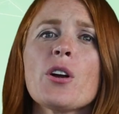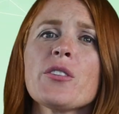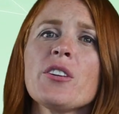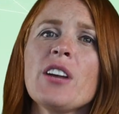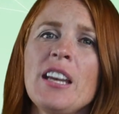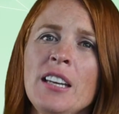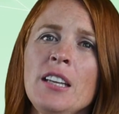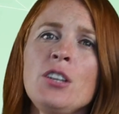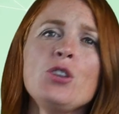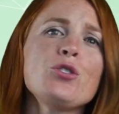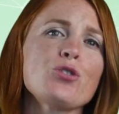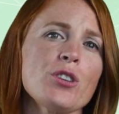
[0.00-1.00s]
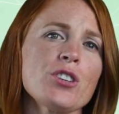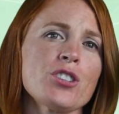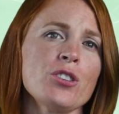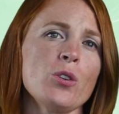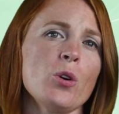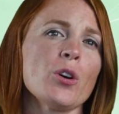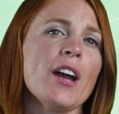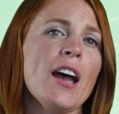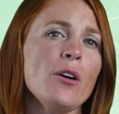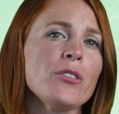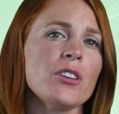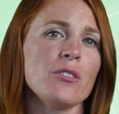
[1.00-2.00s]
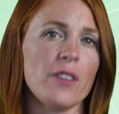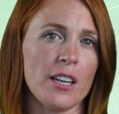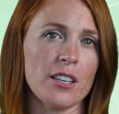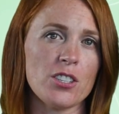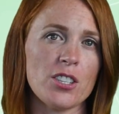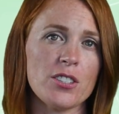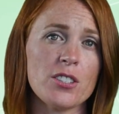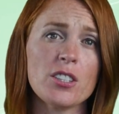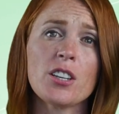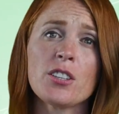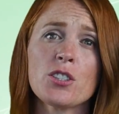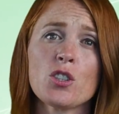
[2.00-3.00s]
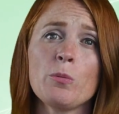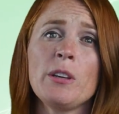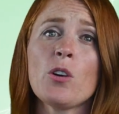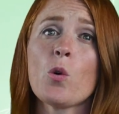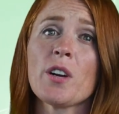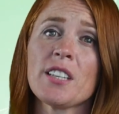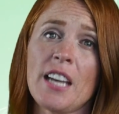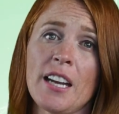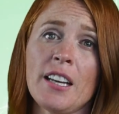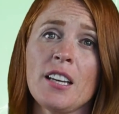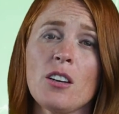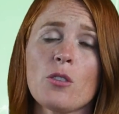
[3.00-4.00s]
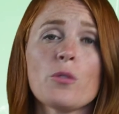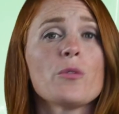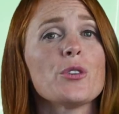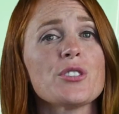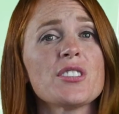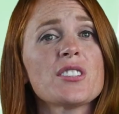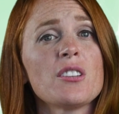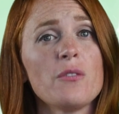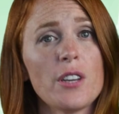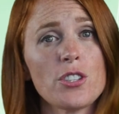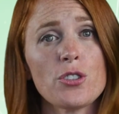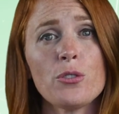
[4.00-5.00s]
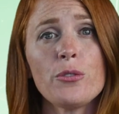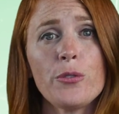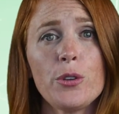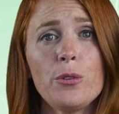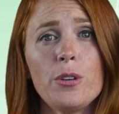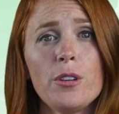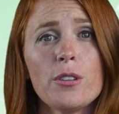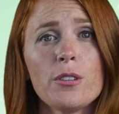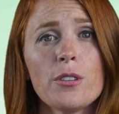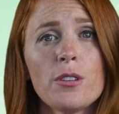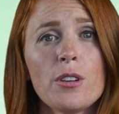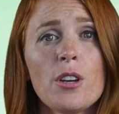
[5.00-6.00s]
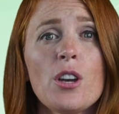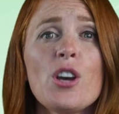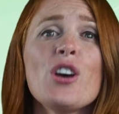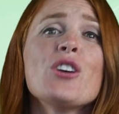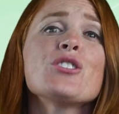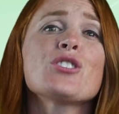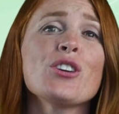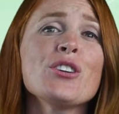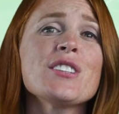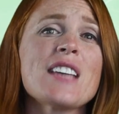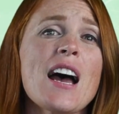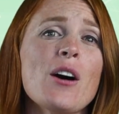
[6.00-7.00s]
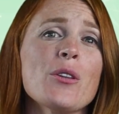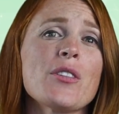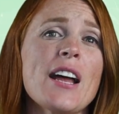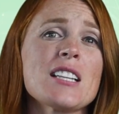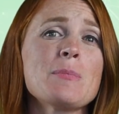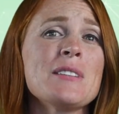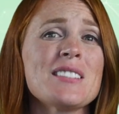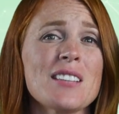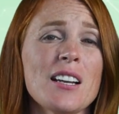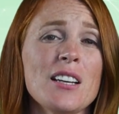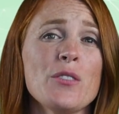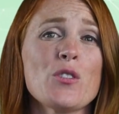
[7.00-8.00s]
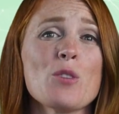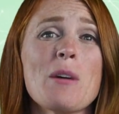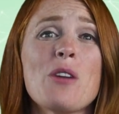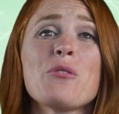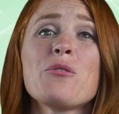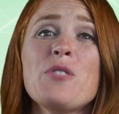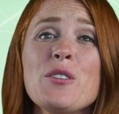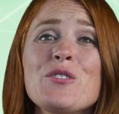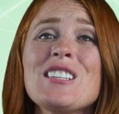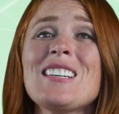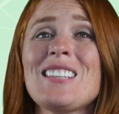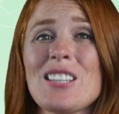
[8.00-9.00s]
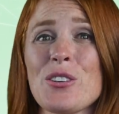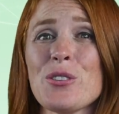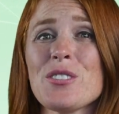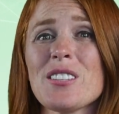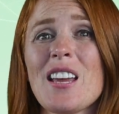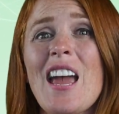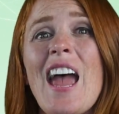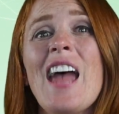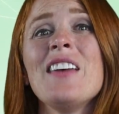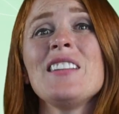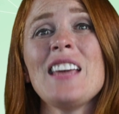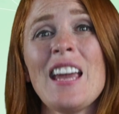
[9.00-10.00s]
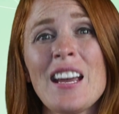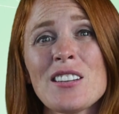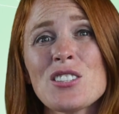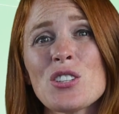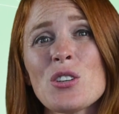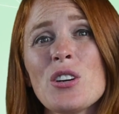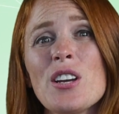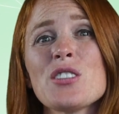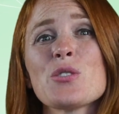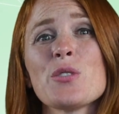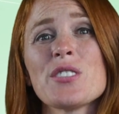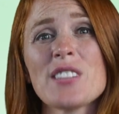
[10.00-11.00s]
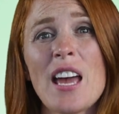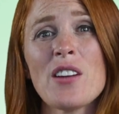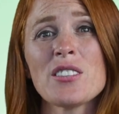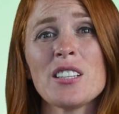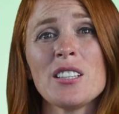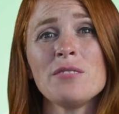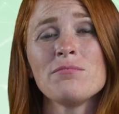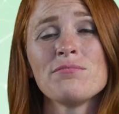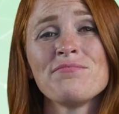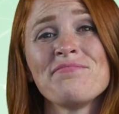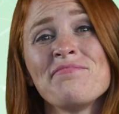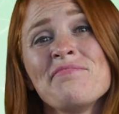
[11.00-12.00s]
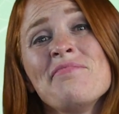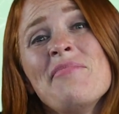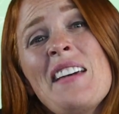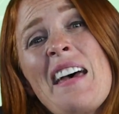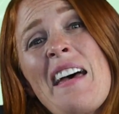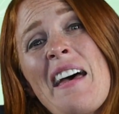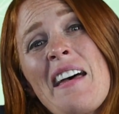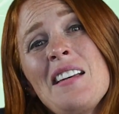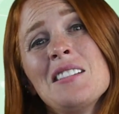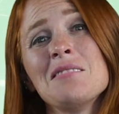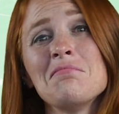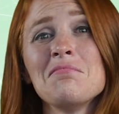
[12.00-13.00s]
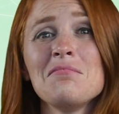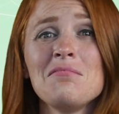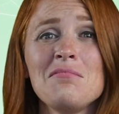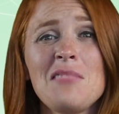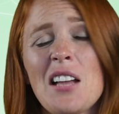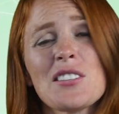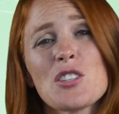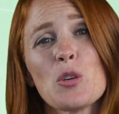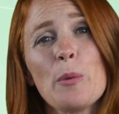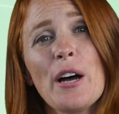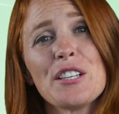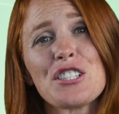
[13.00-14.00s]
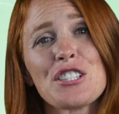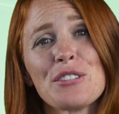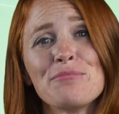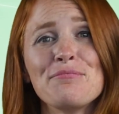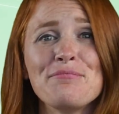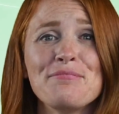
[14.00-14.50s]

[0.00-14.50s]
are there any nutritional or health advantages to consuming organic versus conventional food? Turns out that's been studied for about 50 years, and the answer is a resounding, eh, not so much.